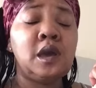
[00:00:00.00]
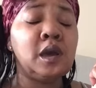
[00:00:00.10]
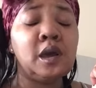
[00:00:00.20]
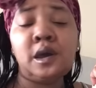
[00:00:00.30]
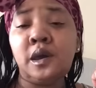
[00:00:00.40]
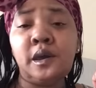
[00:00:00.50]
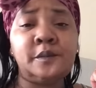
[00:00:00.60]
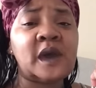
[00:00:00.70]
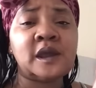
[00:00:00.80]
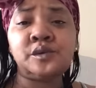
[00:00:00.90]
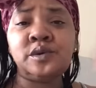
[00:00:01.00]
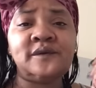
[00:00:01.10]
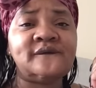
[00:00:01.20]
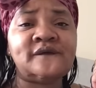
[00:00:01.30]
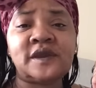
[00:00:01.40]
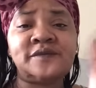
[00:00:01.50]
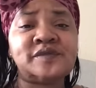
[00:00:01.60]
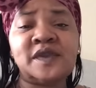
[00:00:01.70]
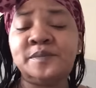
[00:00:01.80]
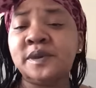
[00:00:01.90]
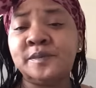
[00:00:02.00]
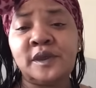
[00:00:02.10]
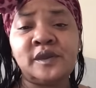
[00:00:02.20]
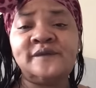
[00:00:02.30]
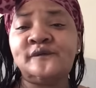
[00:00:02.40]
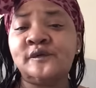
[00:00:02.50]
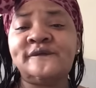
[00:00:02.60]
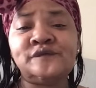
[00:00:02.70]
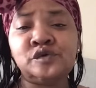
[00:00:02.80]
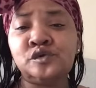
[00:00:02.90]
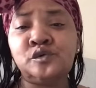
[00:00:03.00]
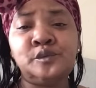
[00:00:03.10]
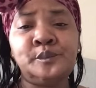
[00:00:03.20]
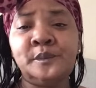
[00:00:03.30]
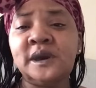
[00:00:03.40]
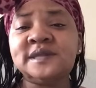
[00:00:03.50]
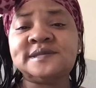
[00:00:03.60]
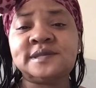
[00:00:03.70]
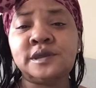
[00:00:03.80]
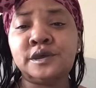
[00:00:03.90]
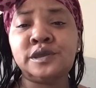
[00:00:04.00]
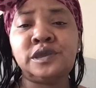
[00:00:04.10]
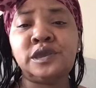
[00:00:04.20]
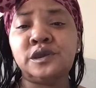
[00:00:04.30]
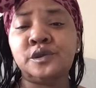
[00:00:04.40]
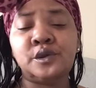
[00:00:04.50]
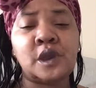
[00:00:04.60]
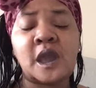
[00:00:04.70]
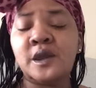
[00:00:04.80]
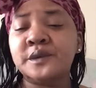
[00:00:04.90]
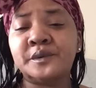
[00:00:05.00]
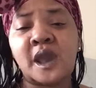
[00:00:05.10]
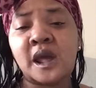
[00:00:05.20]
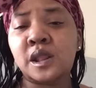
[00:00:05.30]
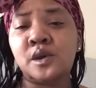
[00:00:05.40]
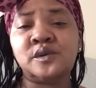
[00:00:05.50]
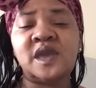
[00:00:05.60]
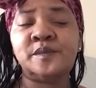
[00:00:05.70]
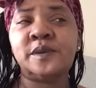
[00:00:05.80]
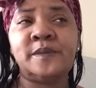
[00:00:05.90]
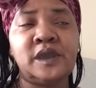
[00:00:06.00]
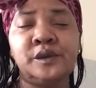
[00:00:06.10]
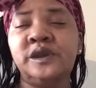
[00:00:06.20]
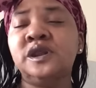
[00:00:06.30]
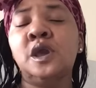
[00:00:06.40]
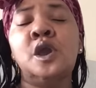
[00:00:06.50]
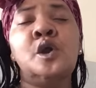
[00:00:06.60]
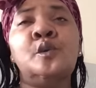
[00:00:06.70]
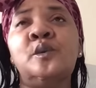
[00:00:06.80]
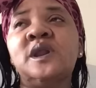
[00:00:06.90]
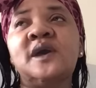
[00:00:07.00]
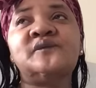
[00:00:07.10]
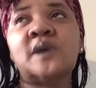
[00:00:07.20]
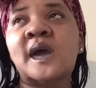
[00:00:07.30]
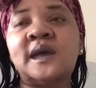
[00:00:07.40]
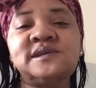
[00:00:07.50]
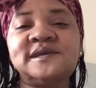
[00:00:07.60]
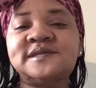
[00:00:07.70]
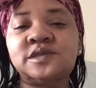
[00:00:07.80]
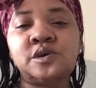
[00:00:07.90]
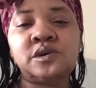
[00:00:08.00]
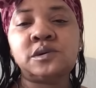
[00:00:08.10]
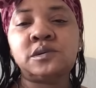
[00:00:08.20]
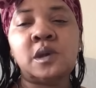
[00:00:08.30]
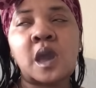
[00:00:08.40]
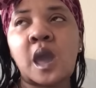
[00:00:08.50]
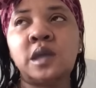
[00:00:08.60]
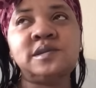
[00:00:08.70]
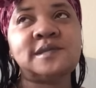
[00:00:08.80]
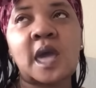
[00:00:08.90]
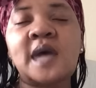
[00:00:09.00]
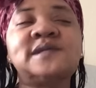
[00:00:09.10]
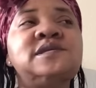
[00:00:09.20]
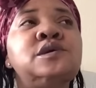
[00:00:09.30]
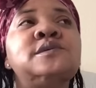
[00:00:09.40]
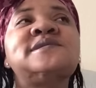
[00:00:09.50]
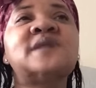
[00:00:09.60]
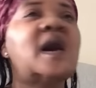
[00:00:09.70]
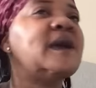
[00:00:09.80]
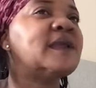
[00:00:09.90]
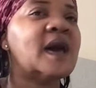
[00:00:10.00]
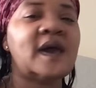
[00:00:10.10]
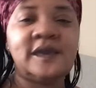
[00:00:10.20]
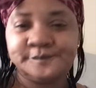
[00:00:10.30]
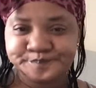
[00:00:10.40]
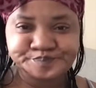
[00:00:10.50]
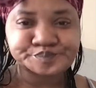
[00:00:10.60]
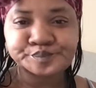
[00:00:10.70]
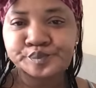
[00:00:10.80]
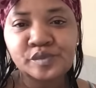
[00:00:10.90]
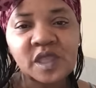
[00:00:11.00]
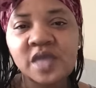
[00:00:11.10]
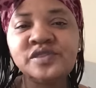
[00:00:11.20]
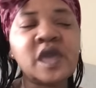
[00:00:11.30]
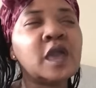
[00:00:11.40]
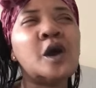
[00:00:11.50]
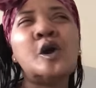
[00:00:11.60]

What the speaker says: I don't give a fuck if they've been married for a few months, a year, however how long they've been married, whatever. I still side-eye they